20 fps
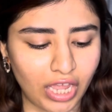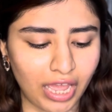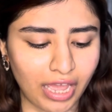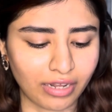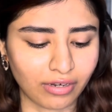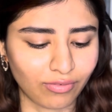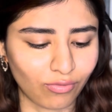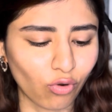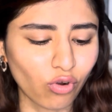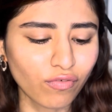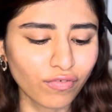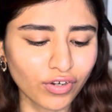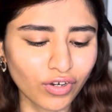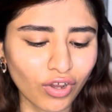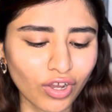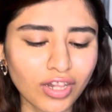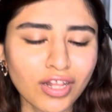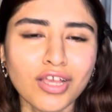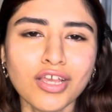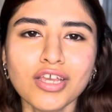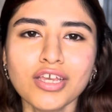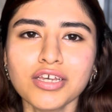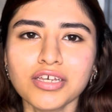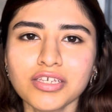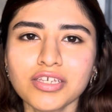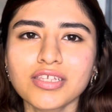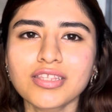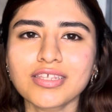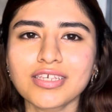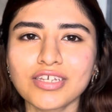and overall
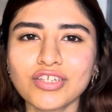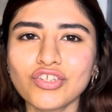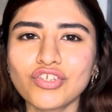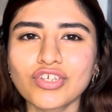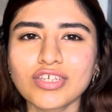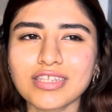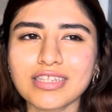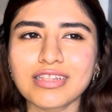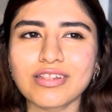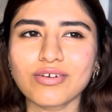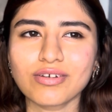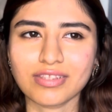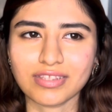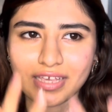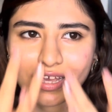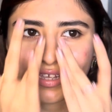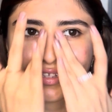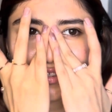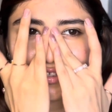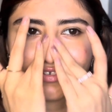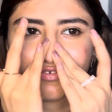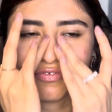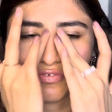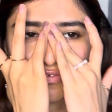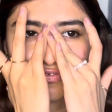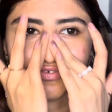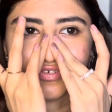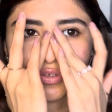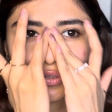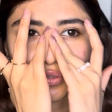your skin just looks as if
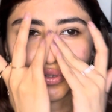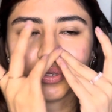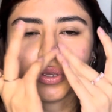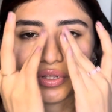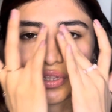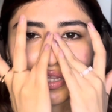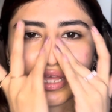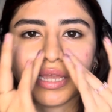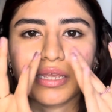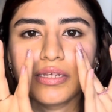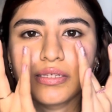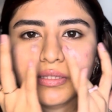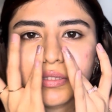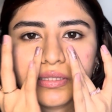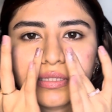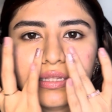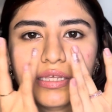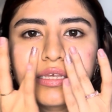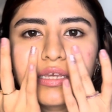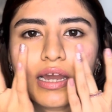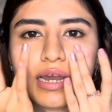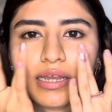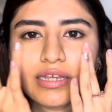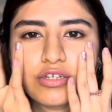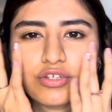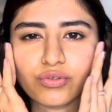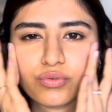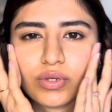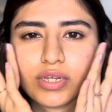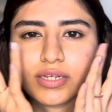you're nicely
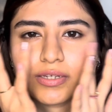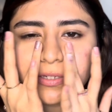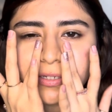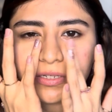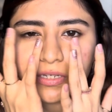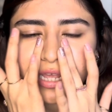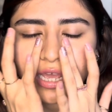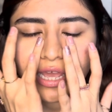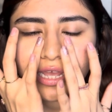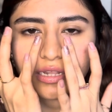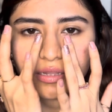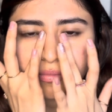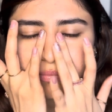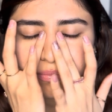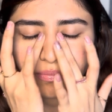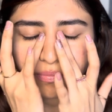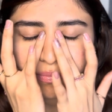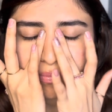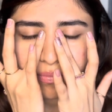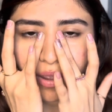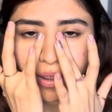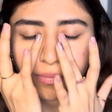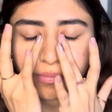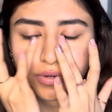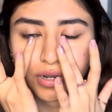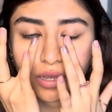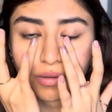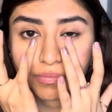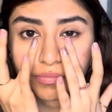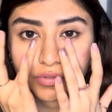hydrated and pumped
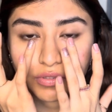up.